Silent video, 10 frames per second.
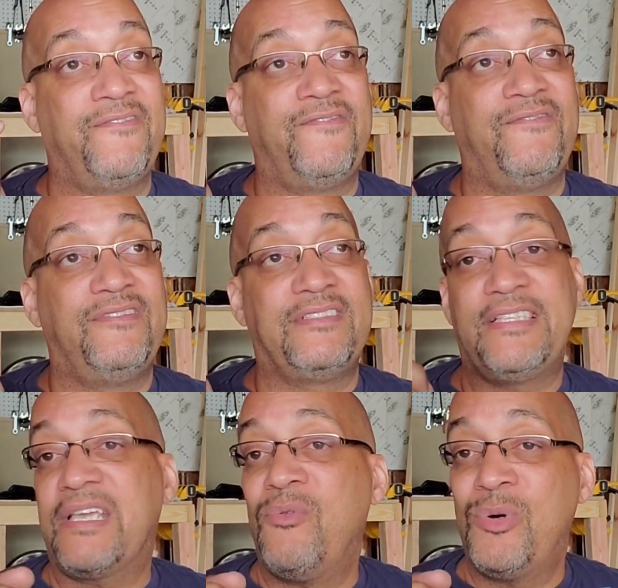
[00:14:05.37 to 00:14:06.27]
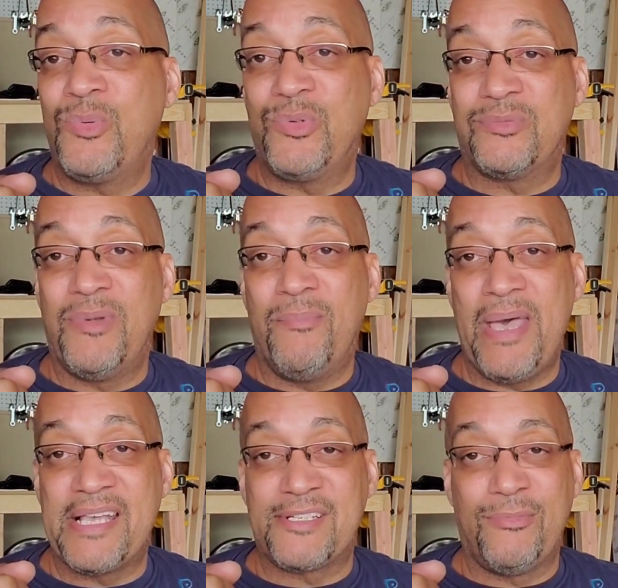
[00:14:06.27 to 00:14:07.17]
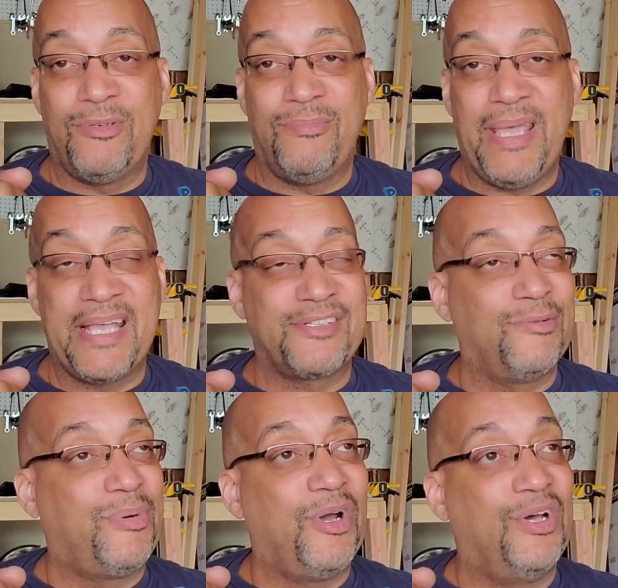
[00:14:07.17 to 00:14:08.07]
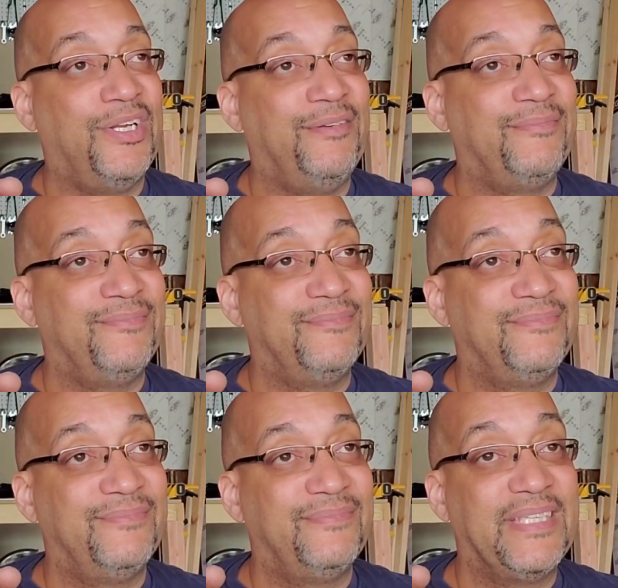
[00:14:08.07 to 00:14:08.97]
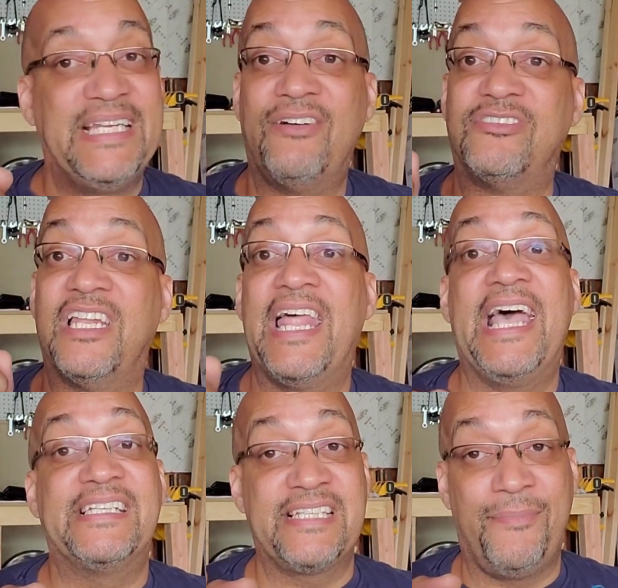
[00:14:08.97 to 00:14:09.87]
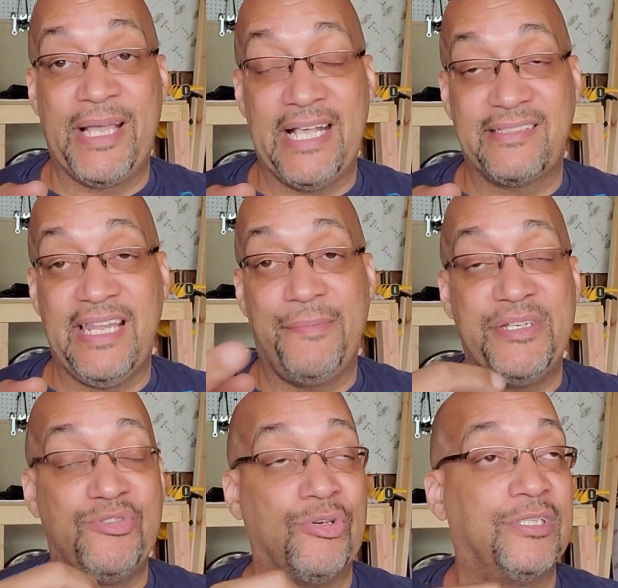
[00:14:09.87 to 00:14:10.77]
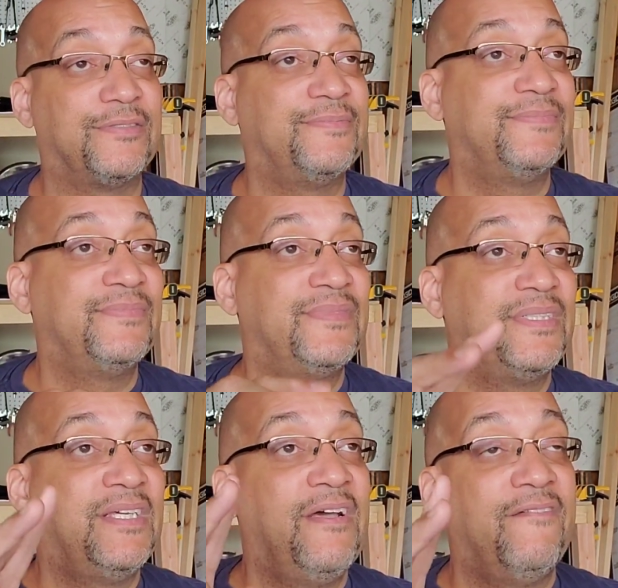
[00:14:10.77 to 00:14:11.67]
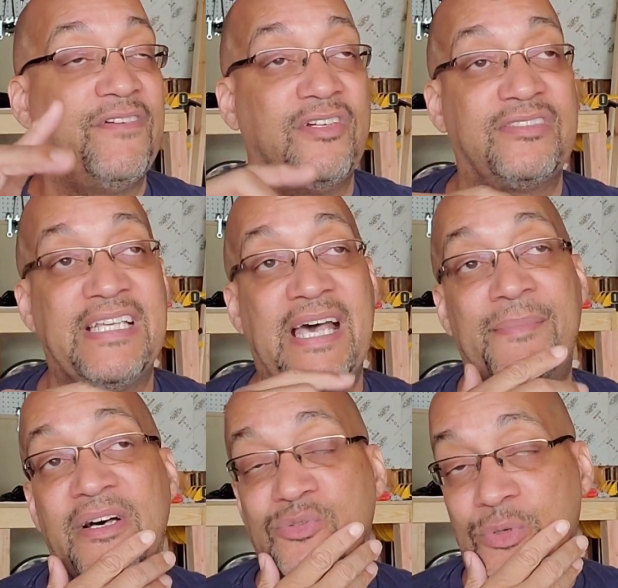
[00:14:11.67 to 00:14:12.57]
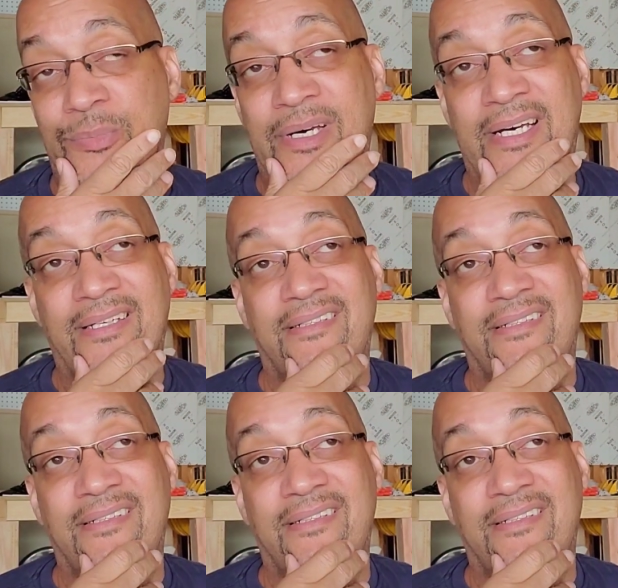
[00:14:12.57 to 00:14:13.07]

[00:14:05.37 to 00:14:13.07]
Second one was my bachelor party, and that was the last time I got sloppy drunk. First time I was with my